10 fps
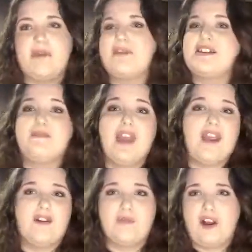maybe some
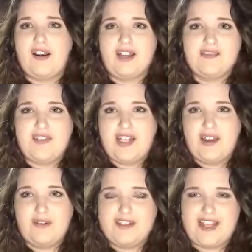hair product
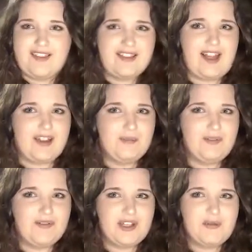videos. I think that could
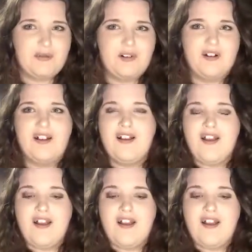be really cool.